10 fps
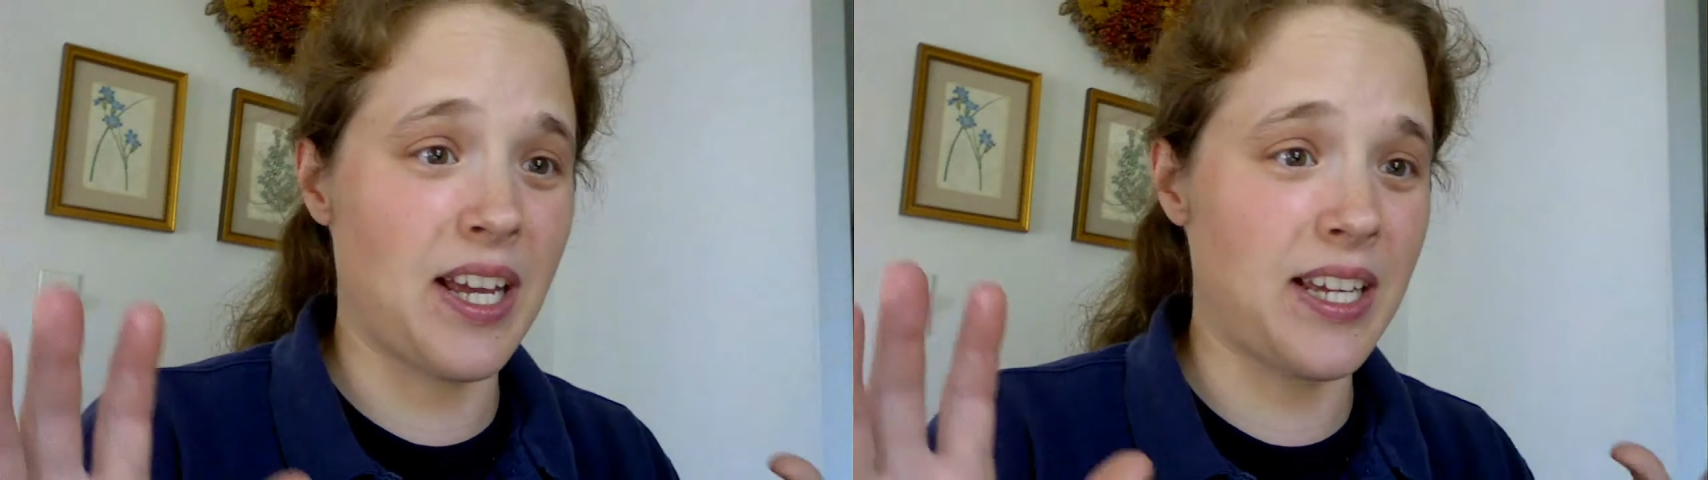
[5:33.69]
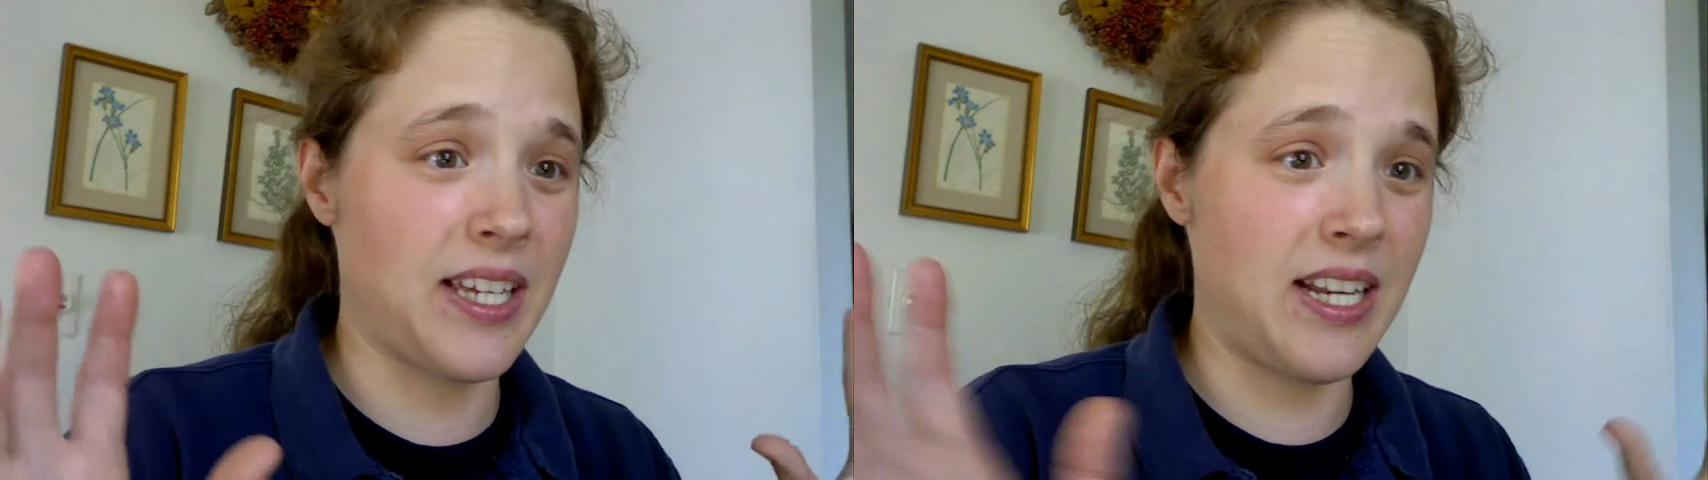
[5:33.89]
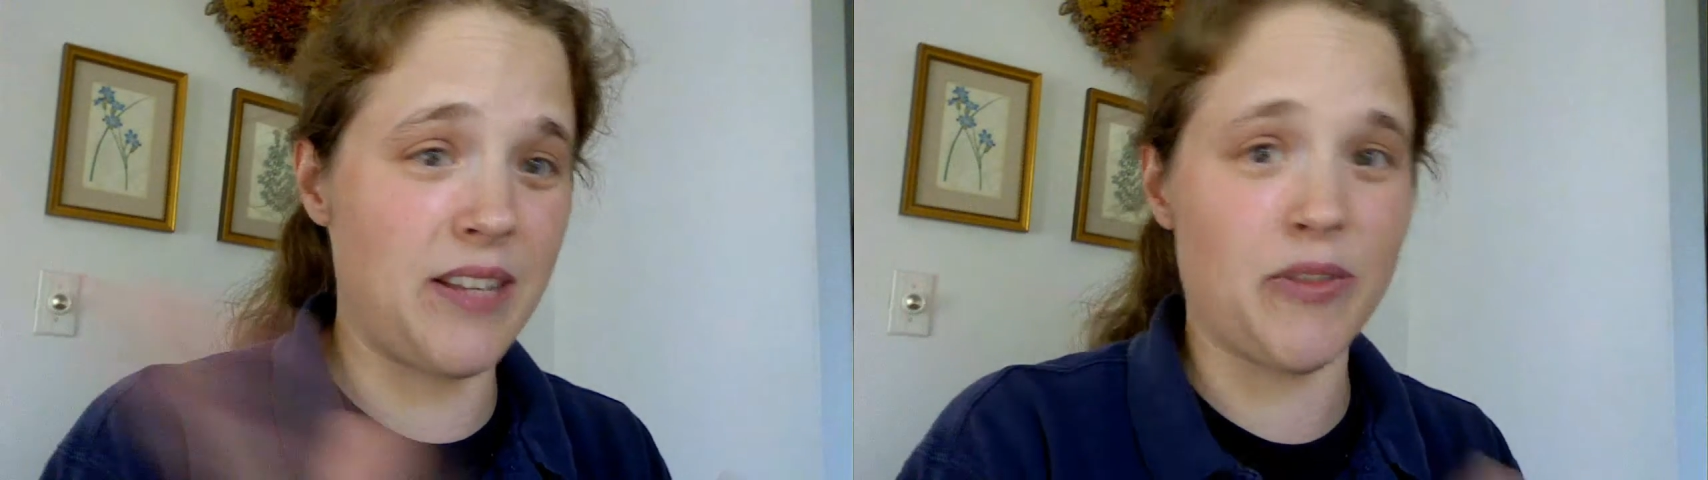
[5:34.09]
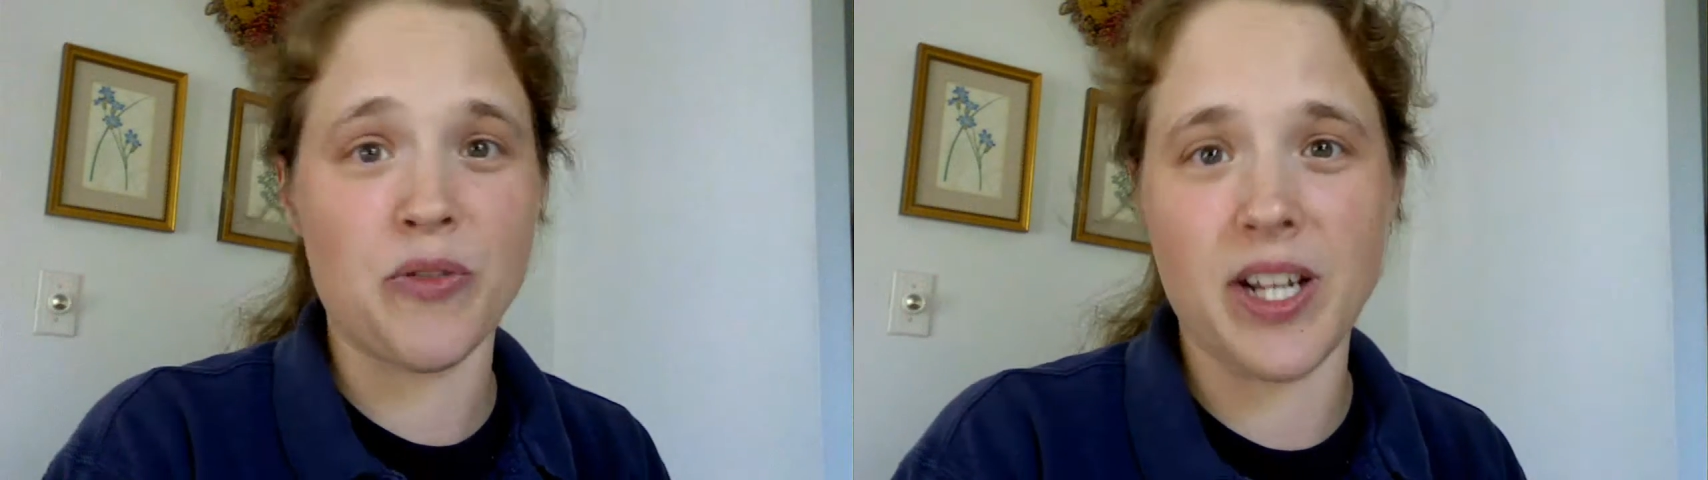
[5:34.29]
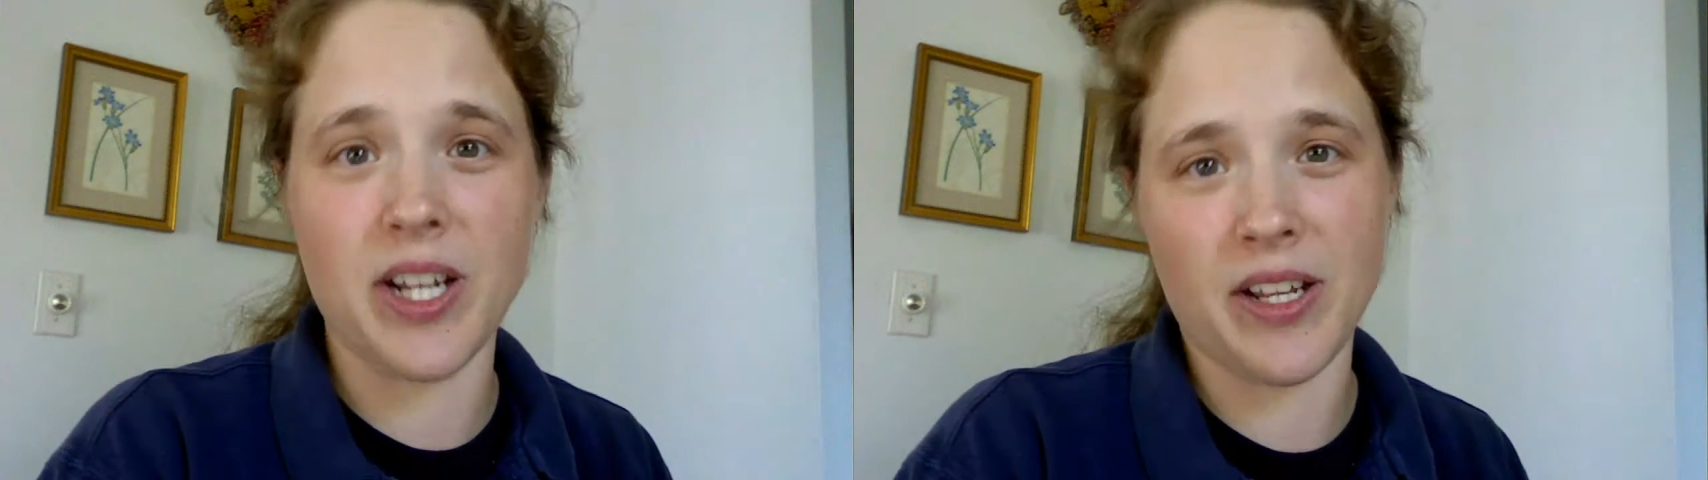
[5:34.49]
I can't even
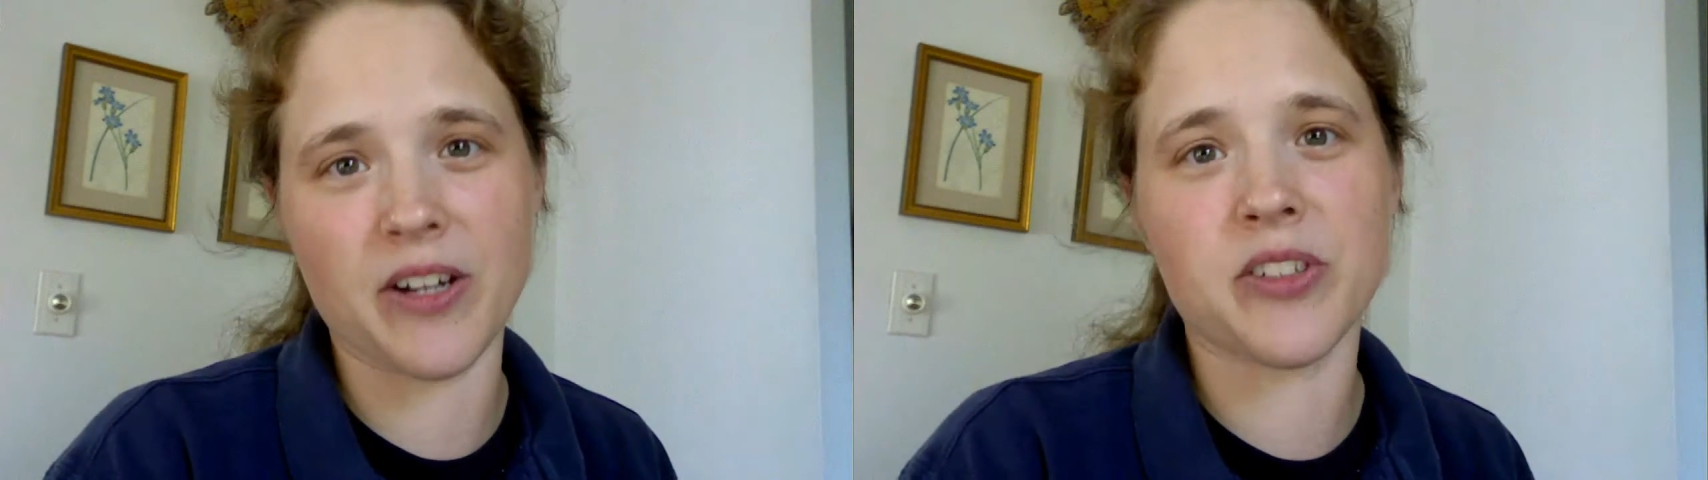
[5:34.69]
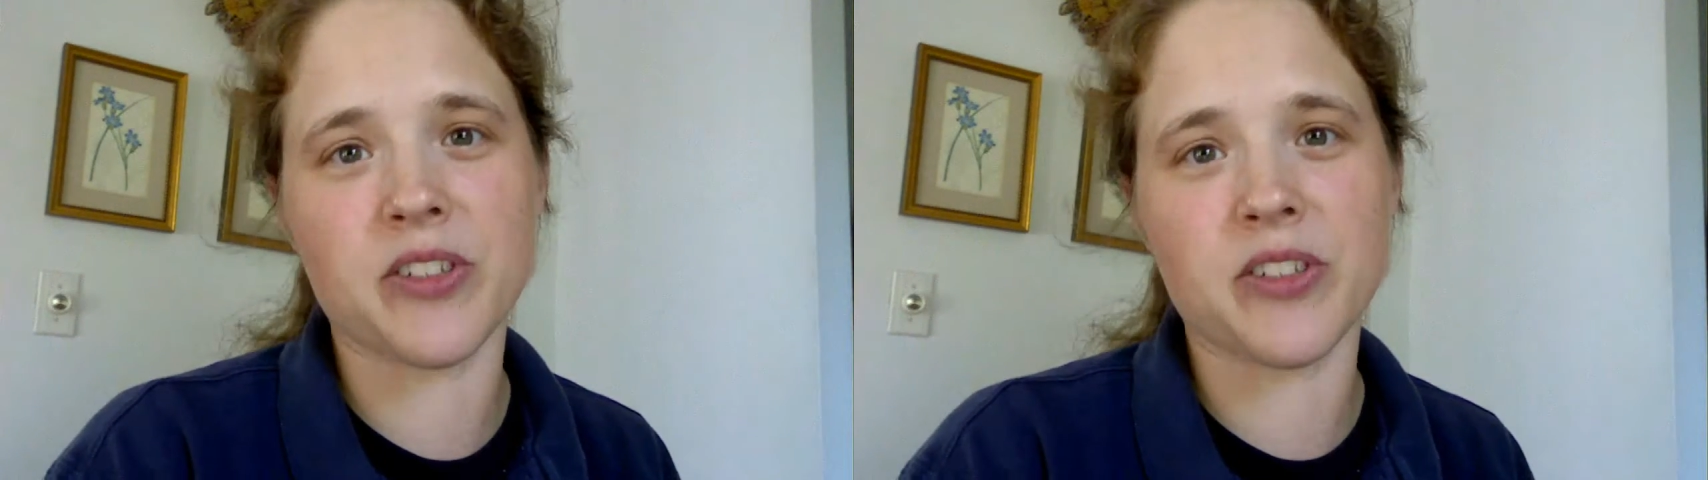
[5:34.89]
read it, you know,